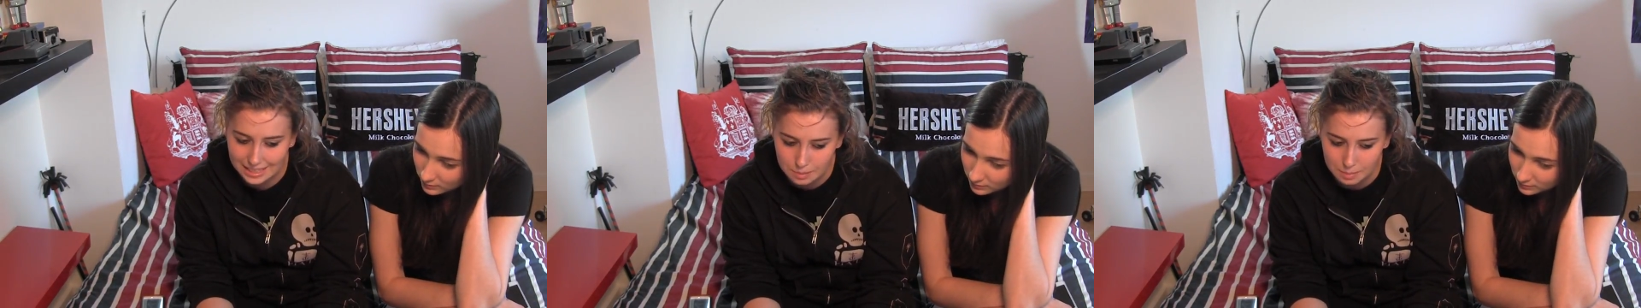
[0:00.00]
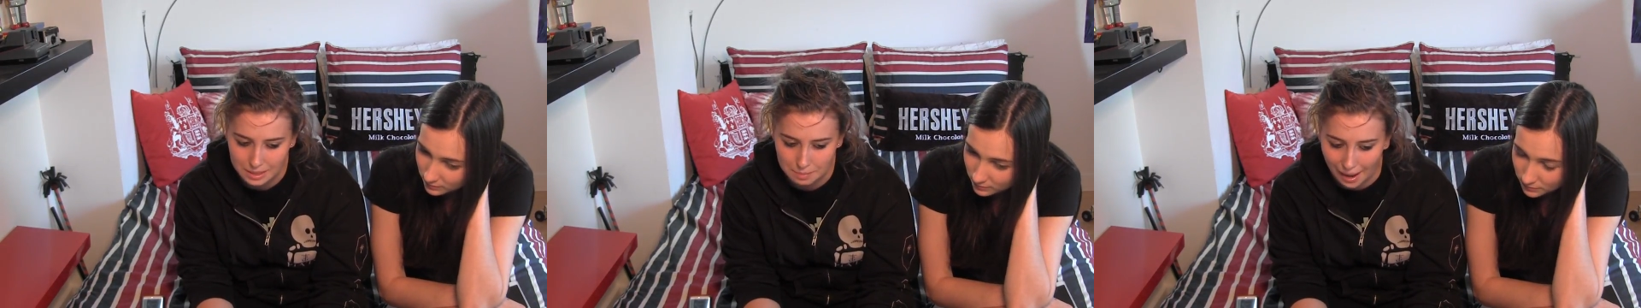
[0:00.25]

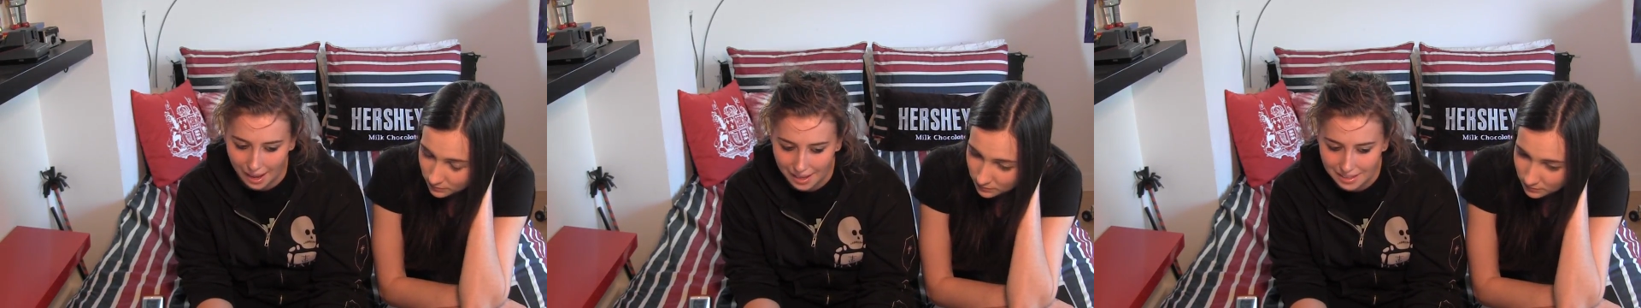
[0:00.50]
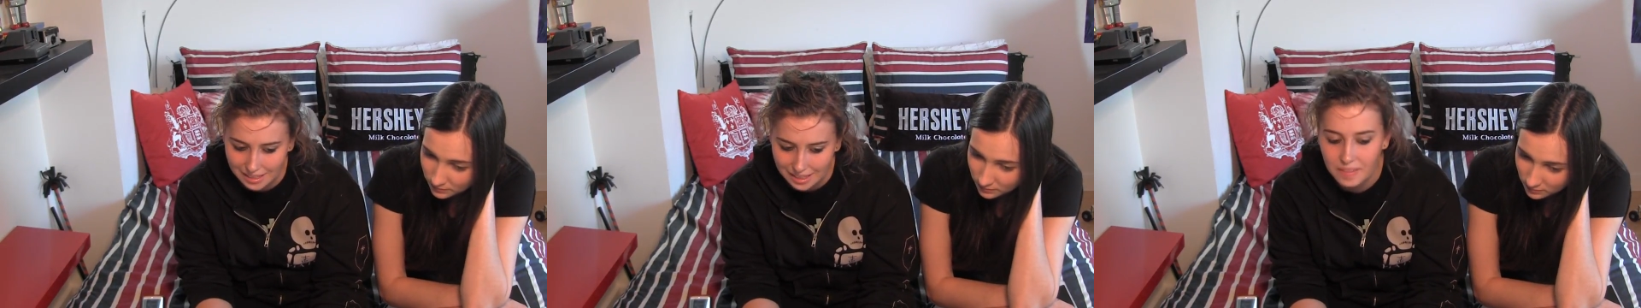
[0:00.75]
Speaker 1: That's pretty
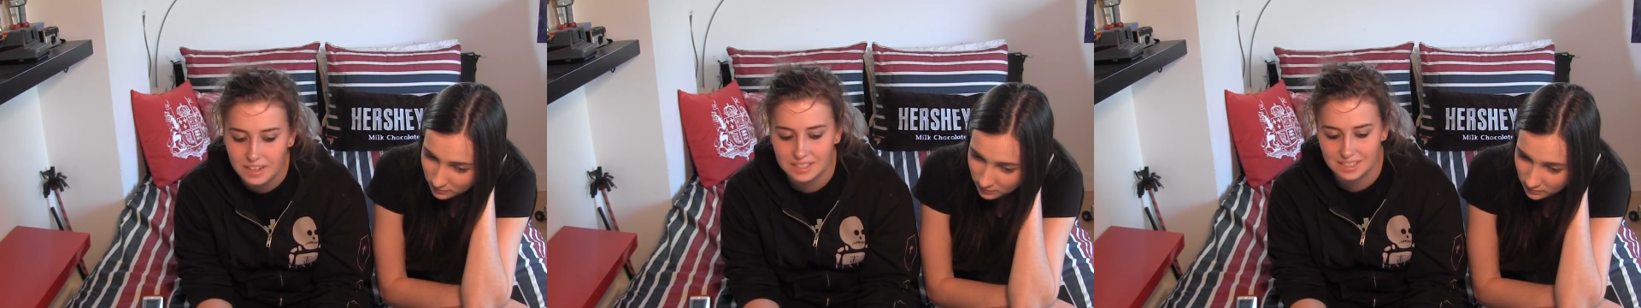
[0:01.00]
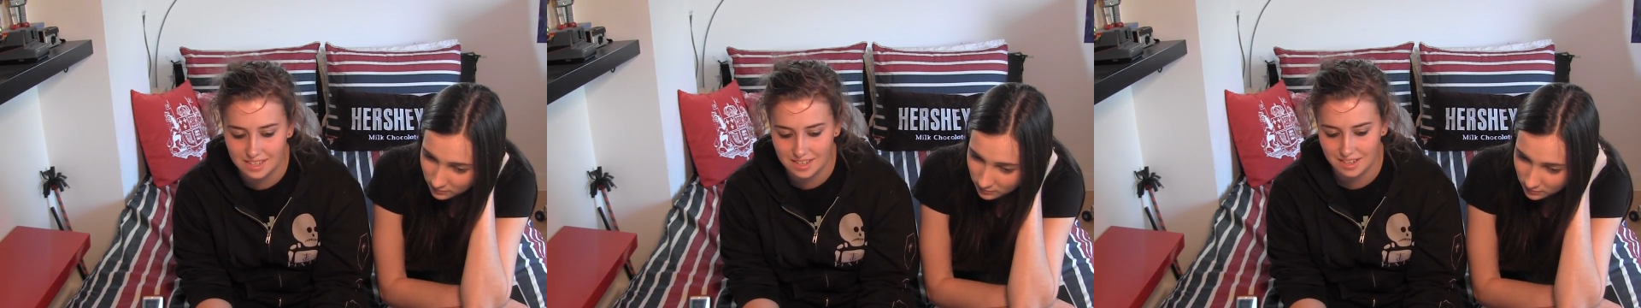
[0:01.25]
bad. And then
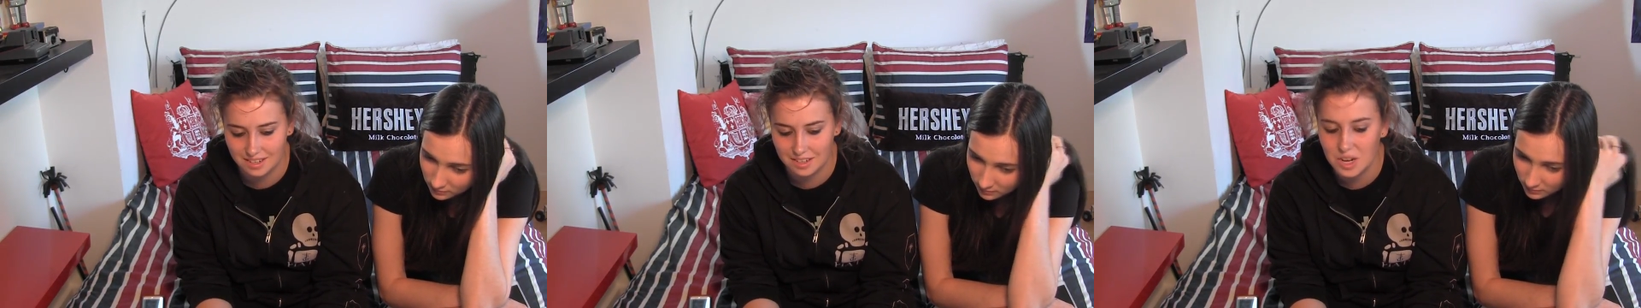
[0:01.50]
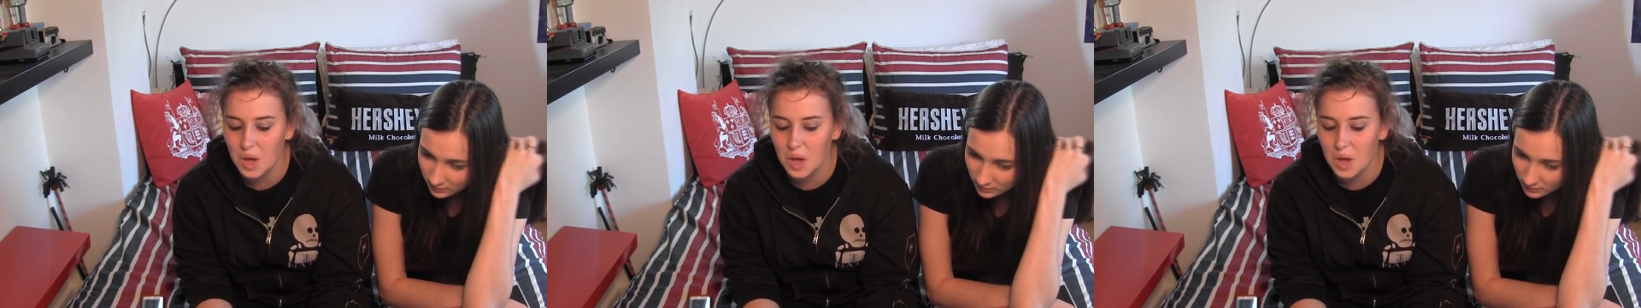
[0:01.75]
it's like